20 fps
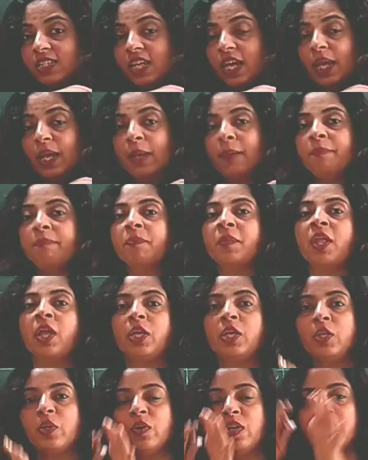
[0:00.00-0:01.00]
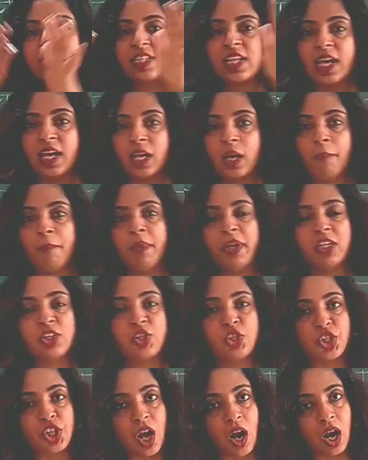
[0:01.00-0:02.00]
day you will take a big
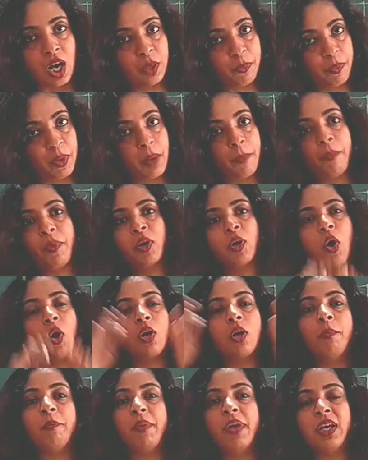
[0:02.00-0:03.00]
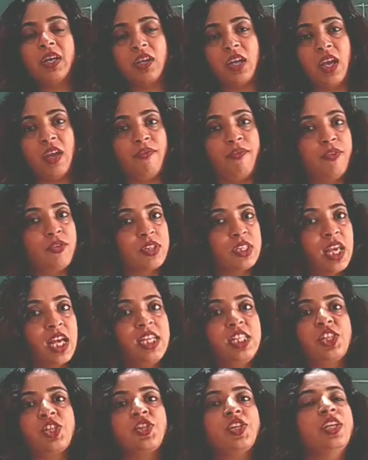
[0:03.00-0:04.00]
chart paper or a big A4
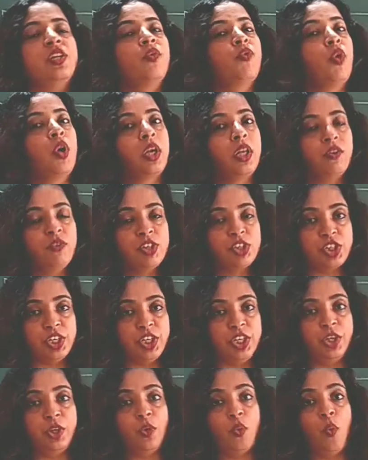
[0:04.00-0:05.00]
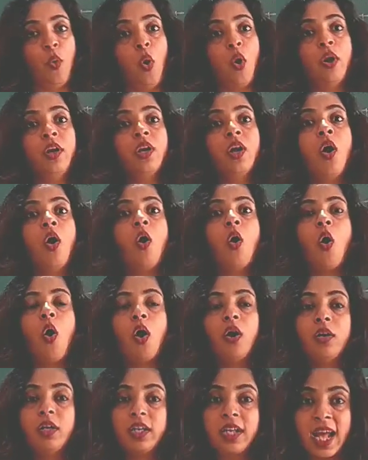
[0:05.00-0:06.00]
size sheet, whatever sheet you want.
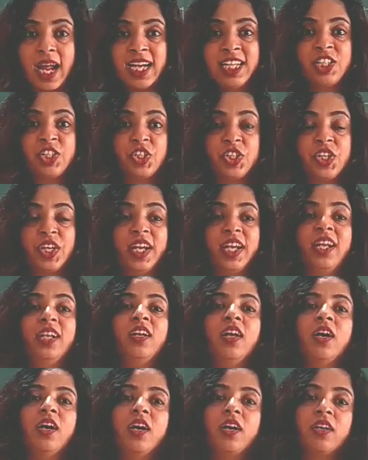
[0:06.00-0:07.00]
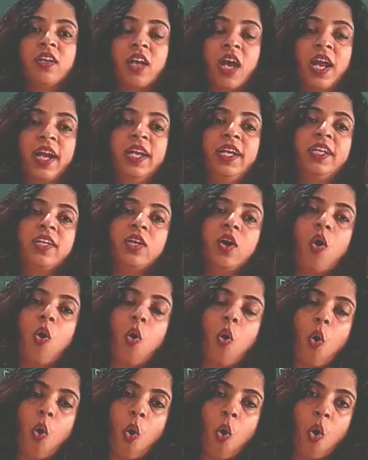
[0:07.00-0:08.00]
On that sheet write
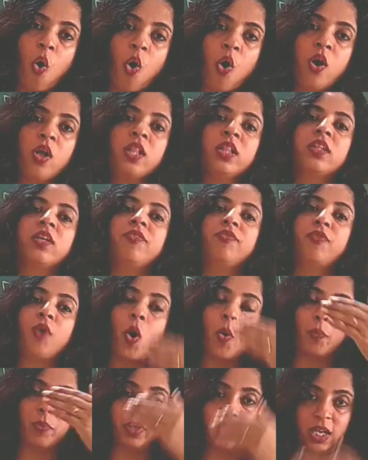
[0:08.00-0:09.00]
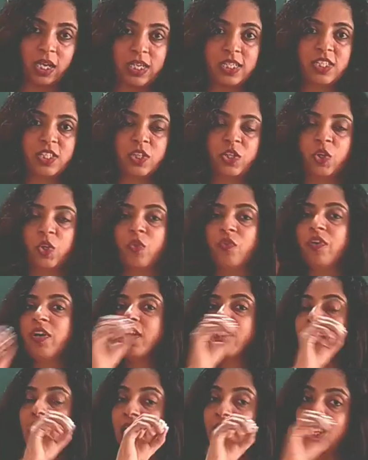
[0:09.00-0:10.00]
all the formulas. You will
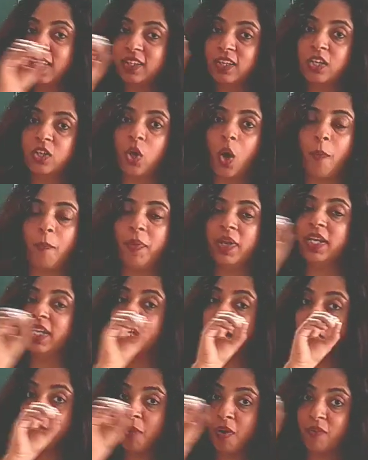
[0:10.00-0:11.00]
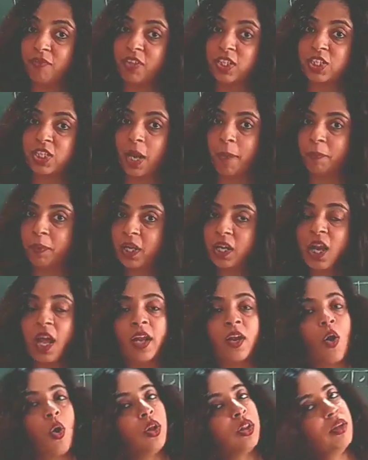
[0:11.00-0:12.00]
write the topic name of the chapter
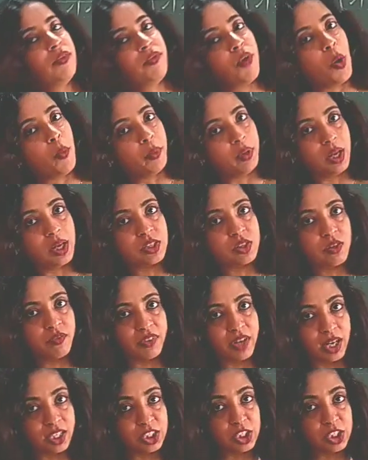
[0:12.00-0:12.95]
and all the formulas of that